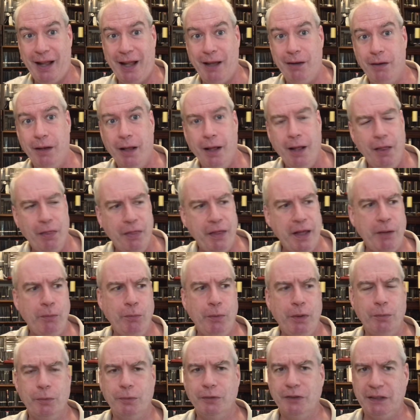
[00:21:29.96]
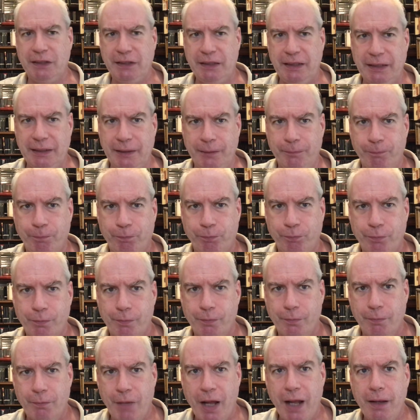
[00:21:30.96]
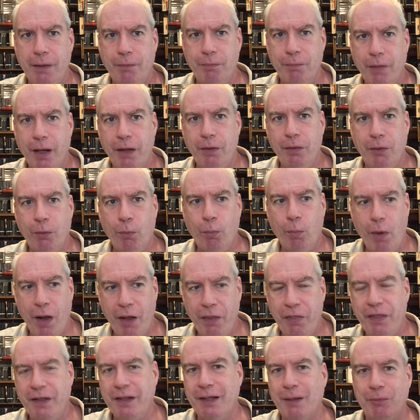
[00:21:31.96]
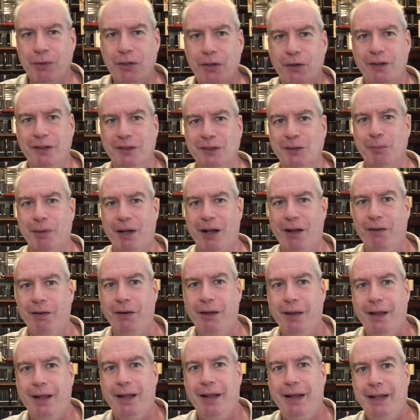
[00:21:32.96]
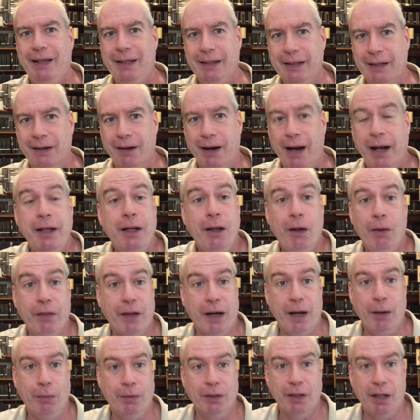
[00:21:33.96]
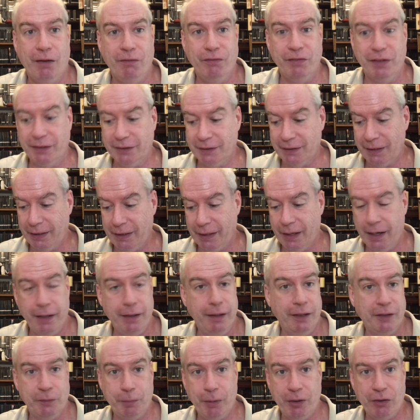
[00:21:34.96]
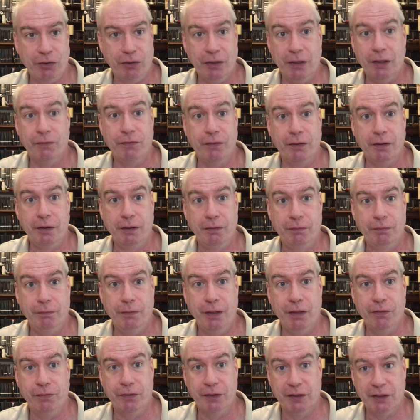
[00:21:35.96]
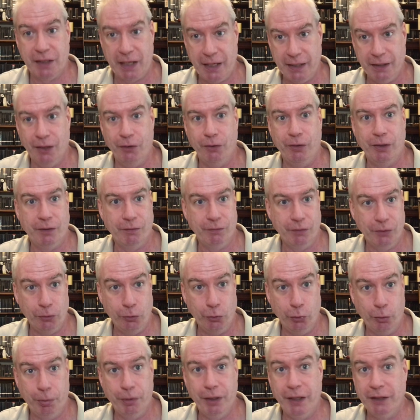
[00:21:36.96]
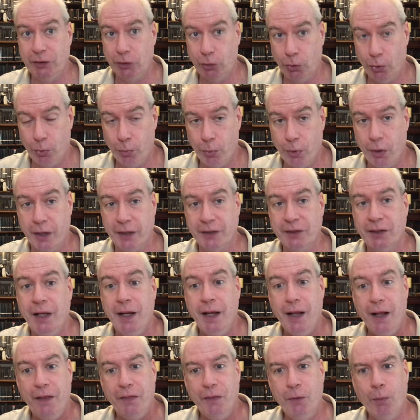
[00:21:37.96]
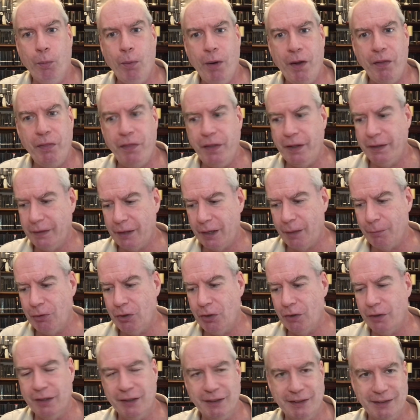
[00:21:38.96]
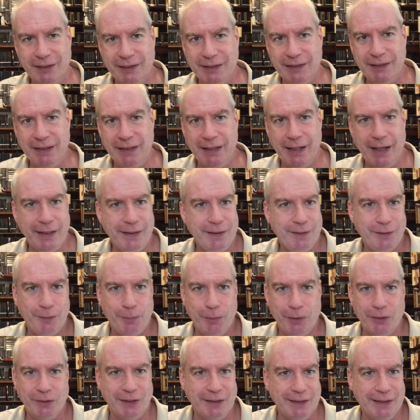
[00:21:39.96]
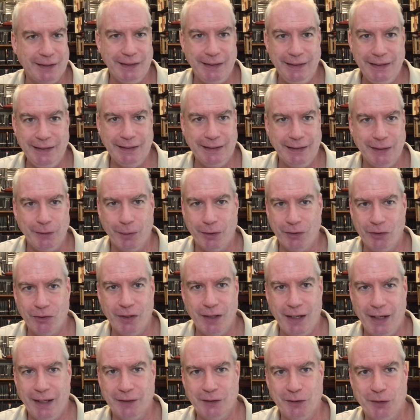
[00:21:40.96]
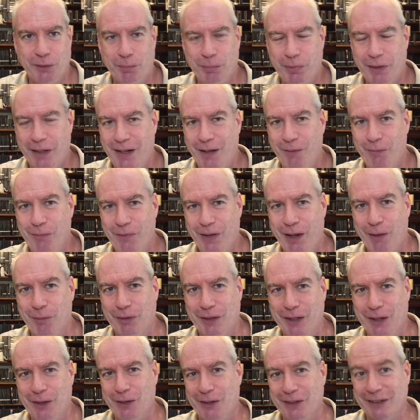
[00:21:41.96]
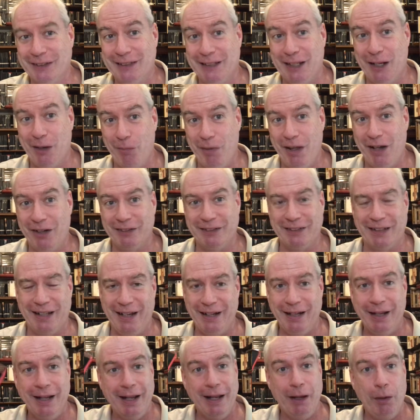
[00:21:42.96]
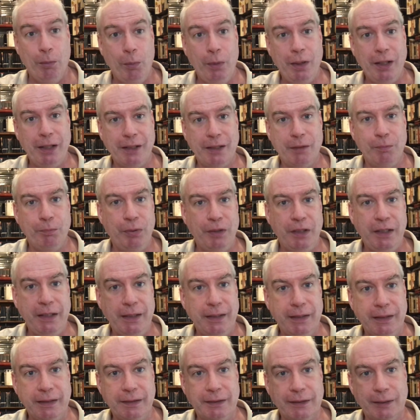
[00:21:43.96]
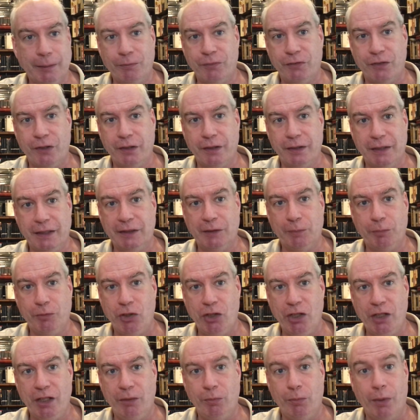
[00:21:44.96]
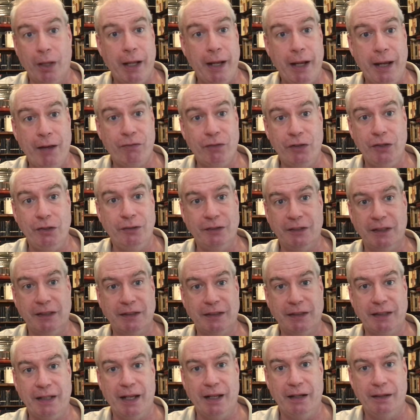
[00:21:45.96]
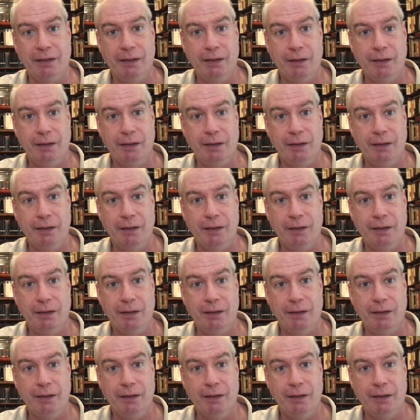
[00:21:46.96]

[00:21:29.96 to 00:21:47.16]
and then we will see. My my the one thing I'm curious about here. I know that I will love this thing, I, especially if the if the side loading of the Google Play Store works. The one thing that I'm curious to see, I suppose it's an easy question to answer, but I'm, I'm a little on the sentimental side. Will it completely subvert this machine? Will I ever use this again?